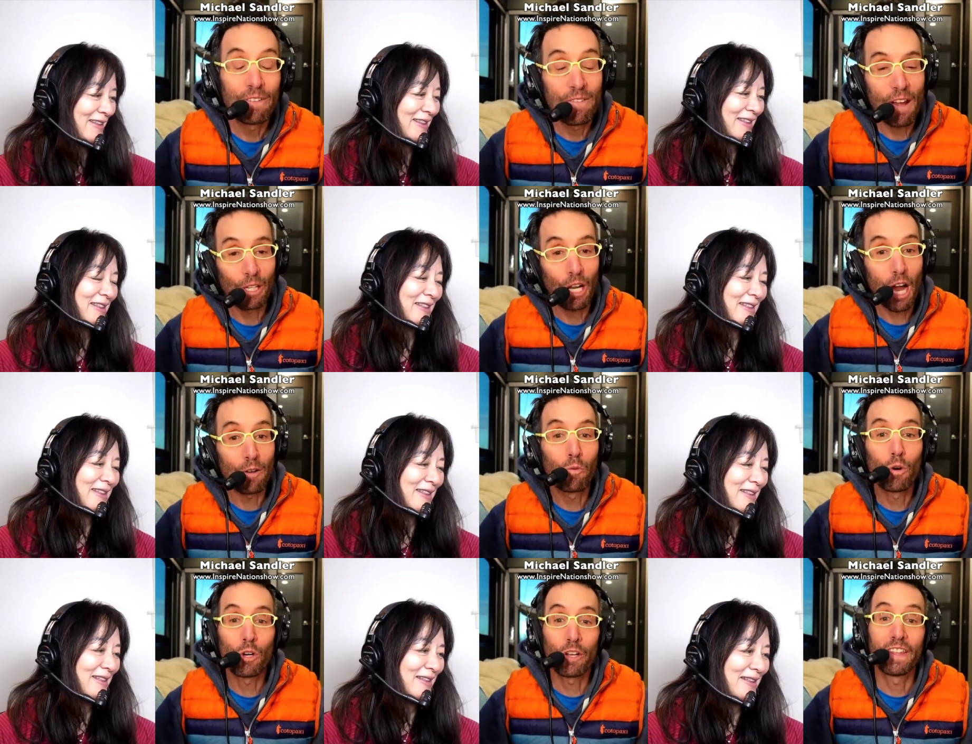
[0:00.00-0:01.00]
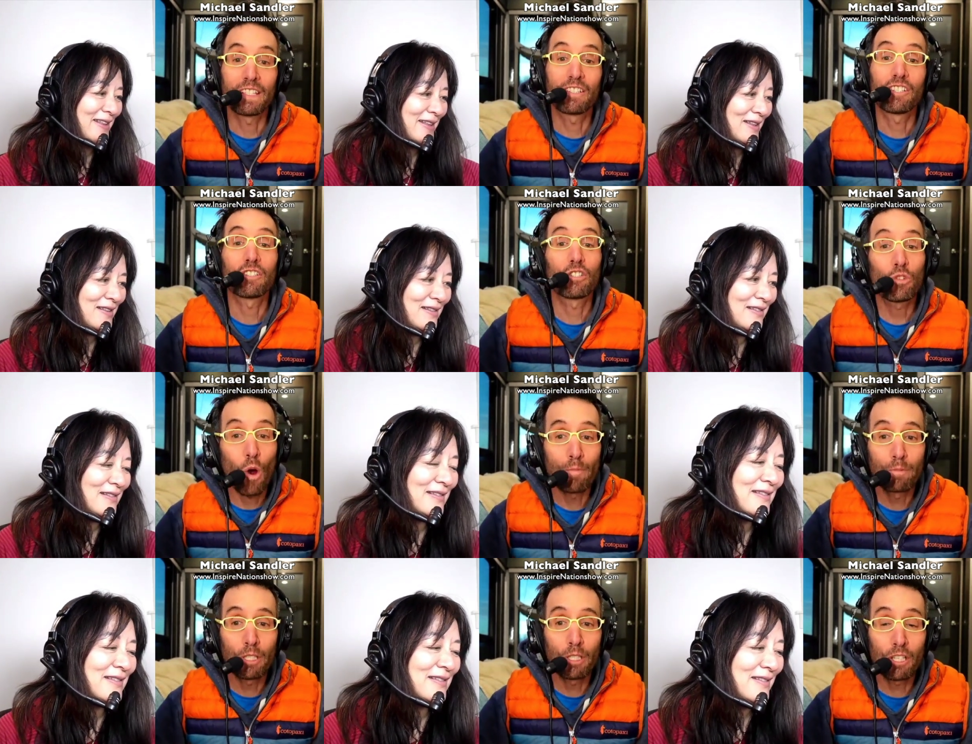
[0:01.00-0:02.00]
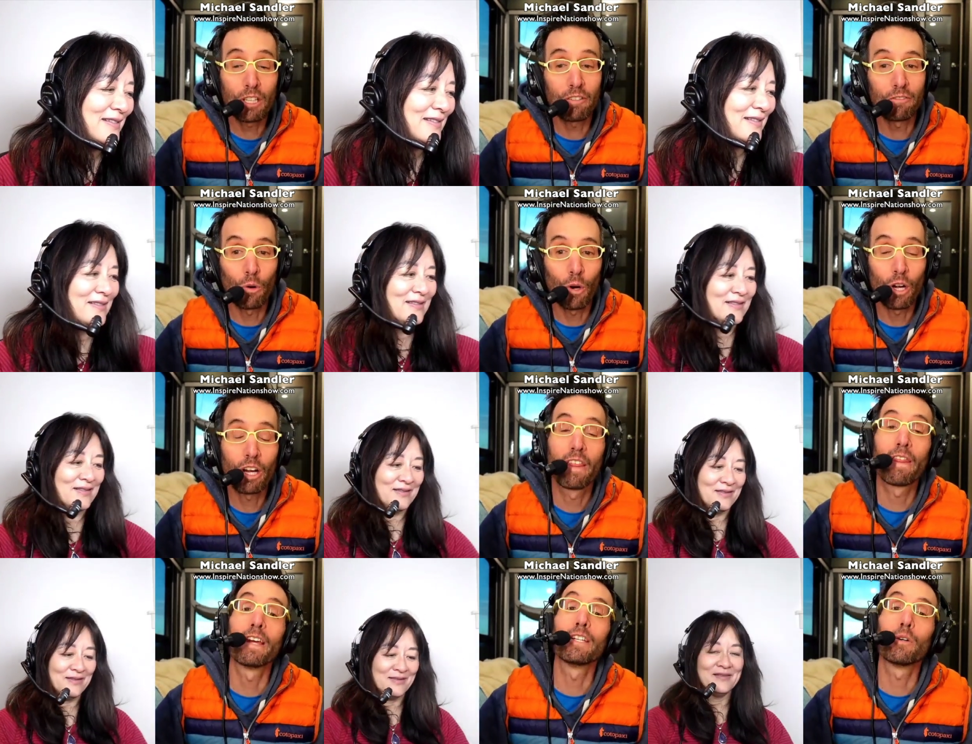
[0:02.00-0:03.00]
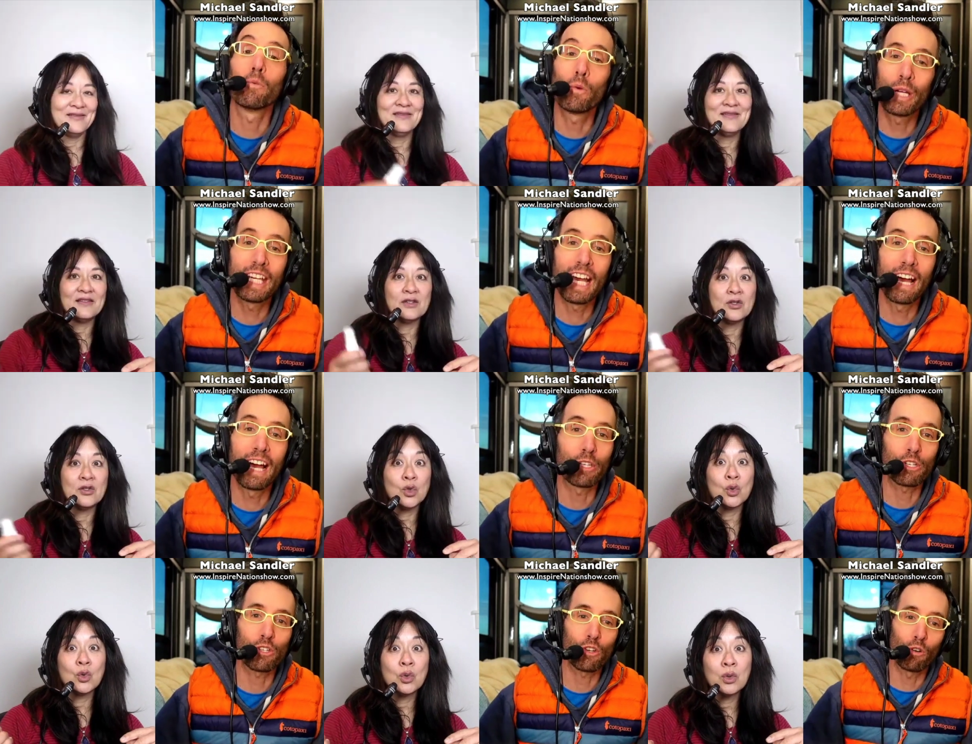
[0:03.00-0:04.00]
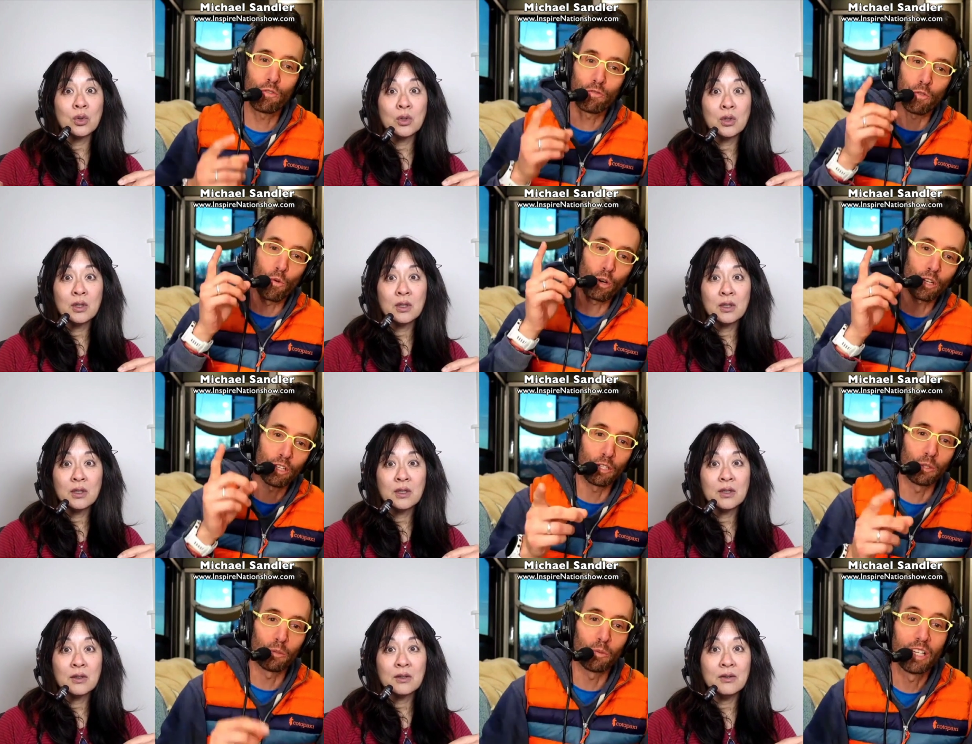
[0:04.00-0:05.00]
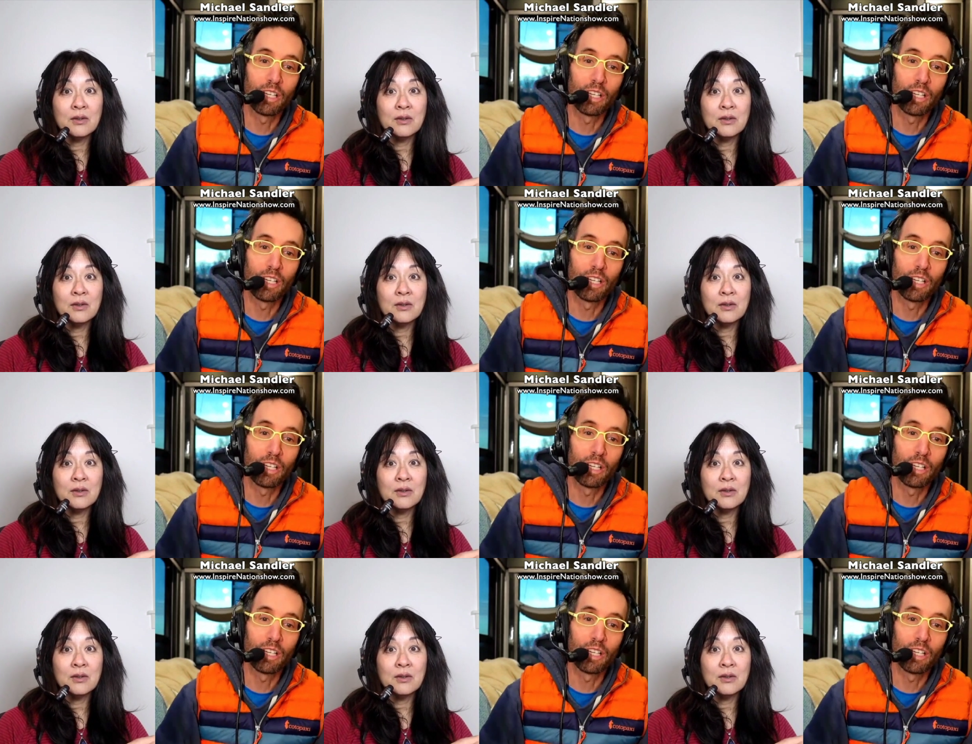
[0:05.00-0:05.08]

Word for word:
Speaker 1: ever gotten word that's just dropped you to the floor, then do we have the show for you.